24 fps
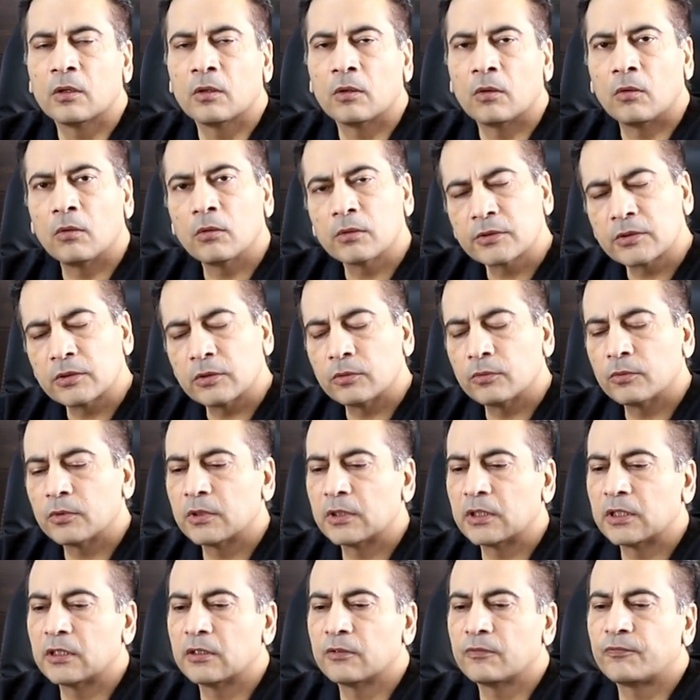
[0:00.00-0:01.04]

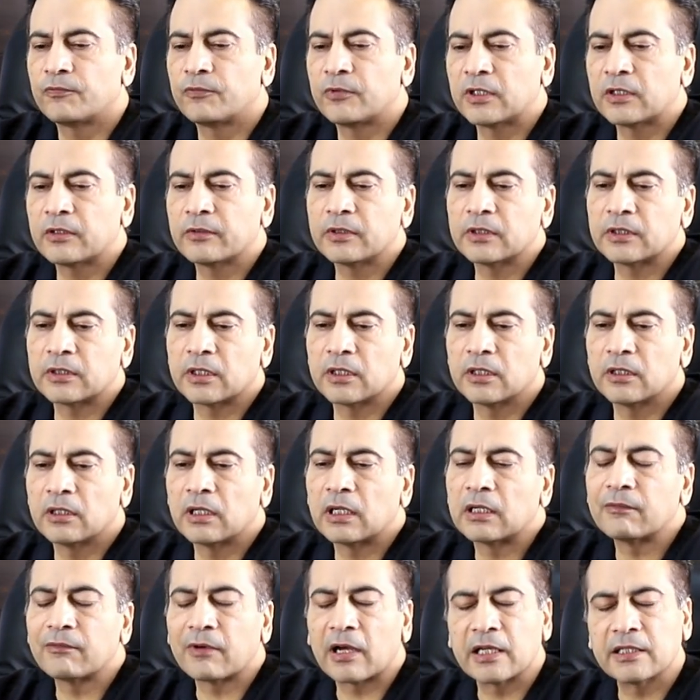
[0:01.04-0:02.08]
Also frequent
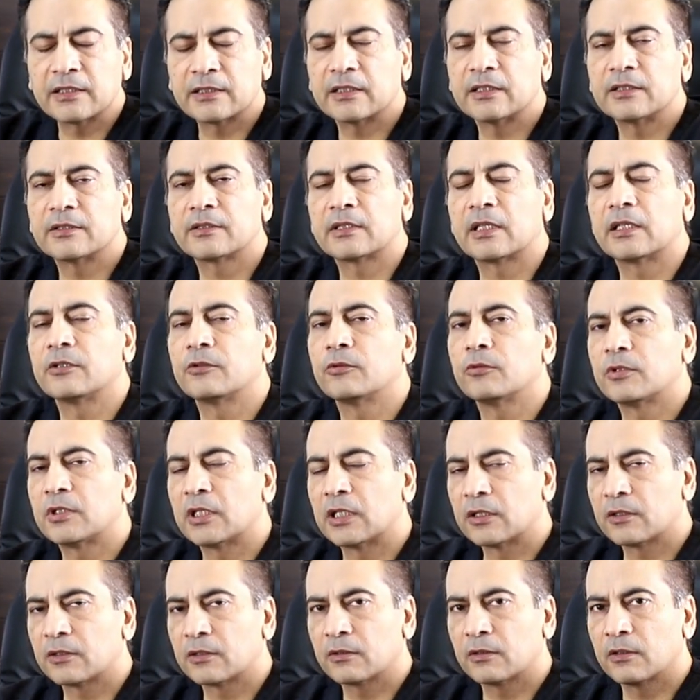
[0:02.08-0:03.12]
advice is that you
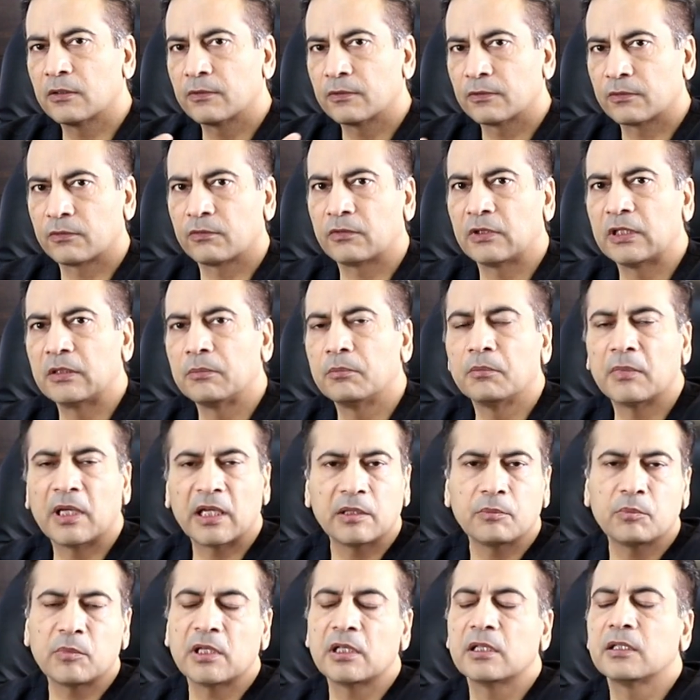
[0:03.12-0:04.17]
take 3
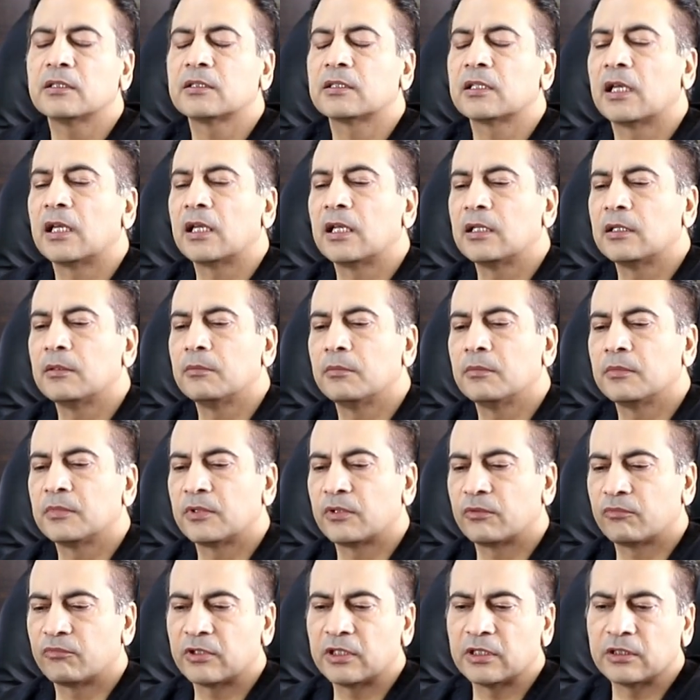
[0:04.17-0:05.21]
main meals and
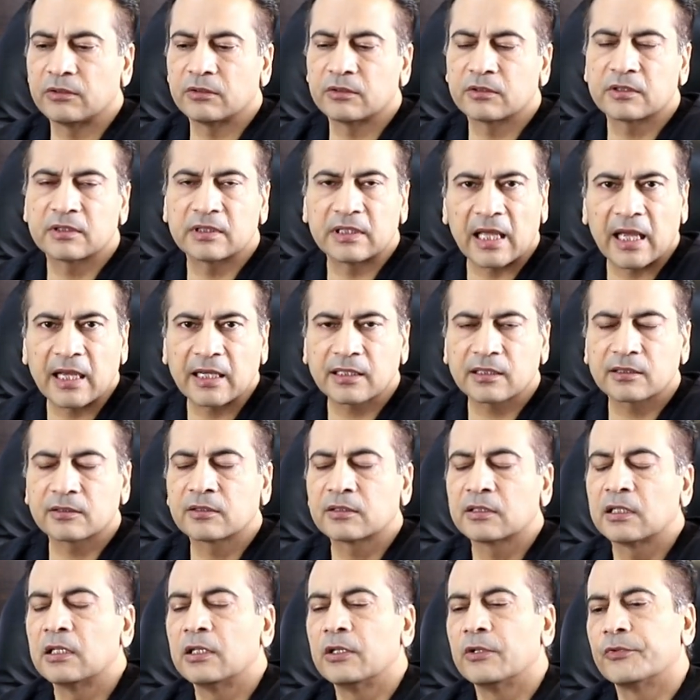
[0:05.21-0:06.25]
3
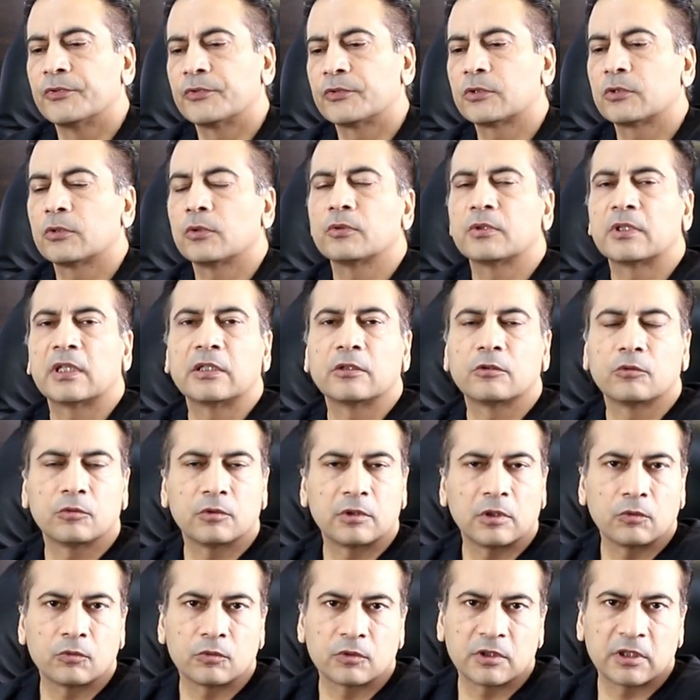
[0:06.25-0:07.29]
snacks so that you
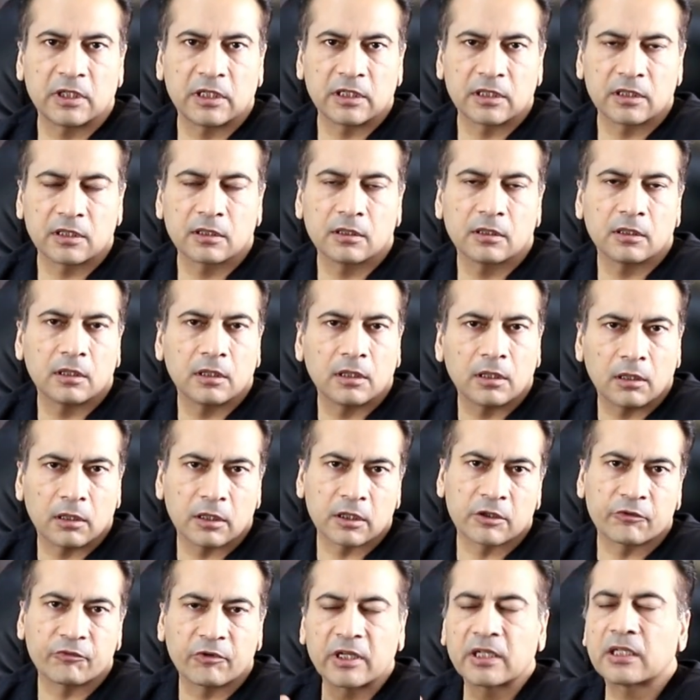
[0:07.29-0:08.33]
don't take a
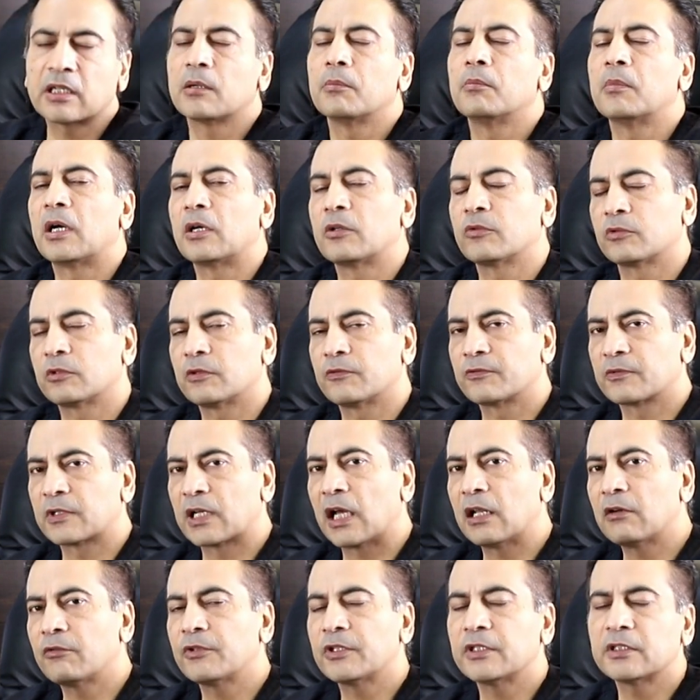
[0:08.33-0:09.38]
great amount of
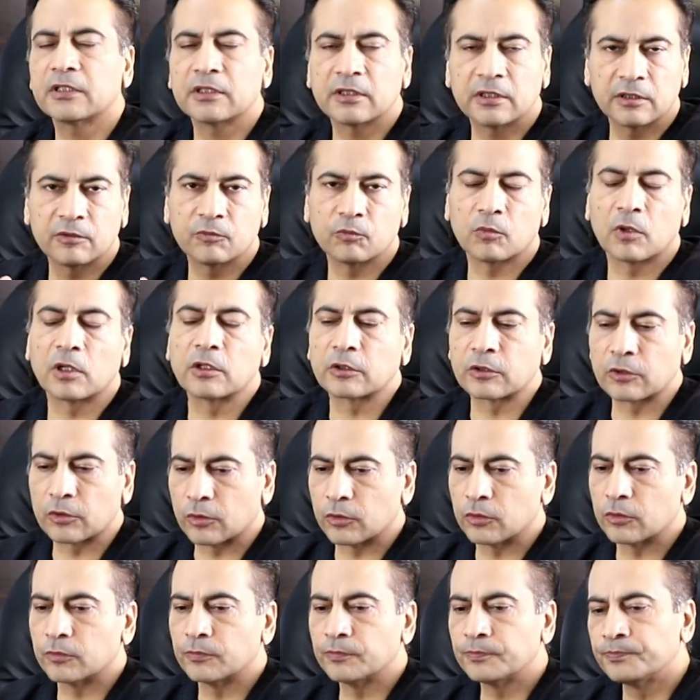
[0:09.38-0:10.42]
calories in one
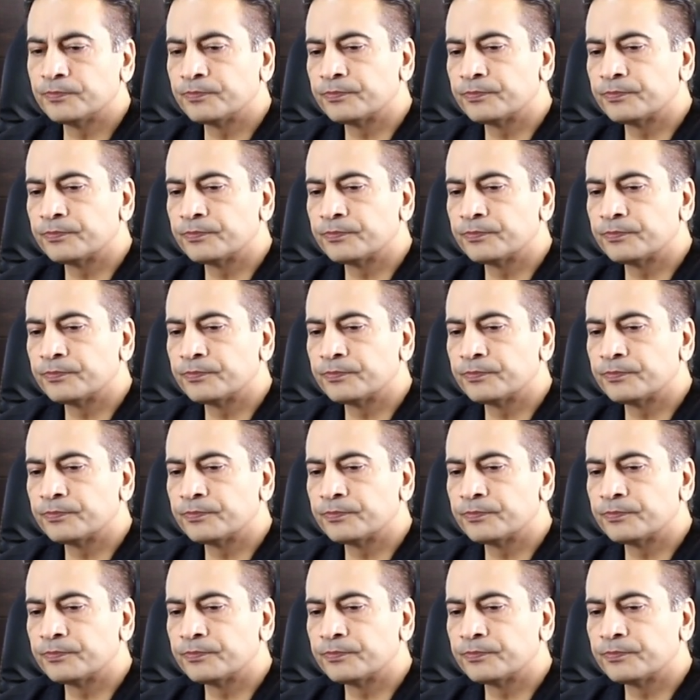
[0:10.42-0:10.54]
go.